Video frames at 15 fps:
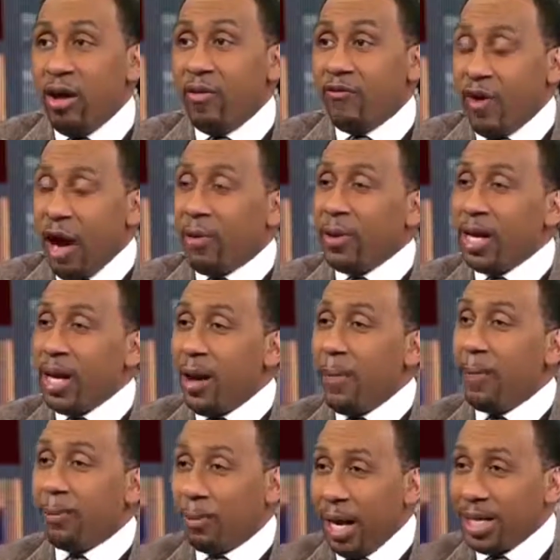very
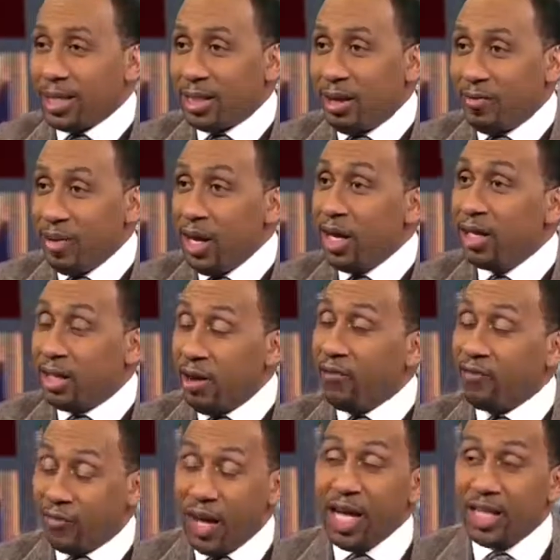impressive,
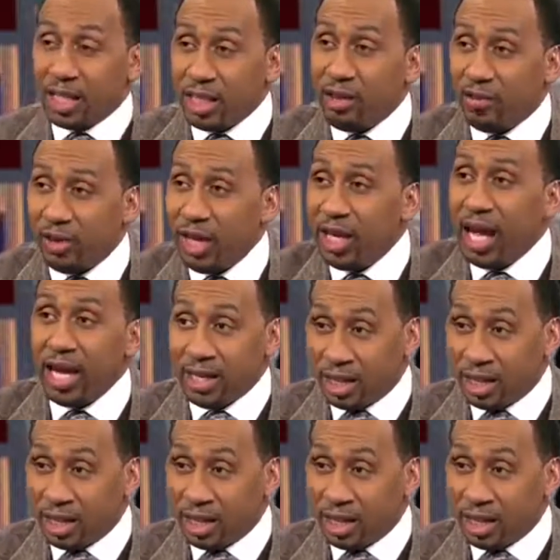defensively,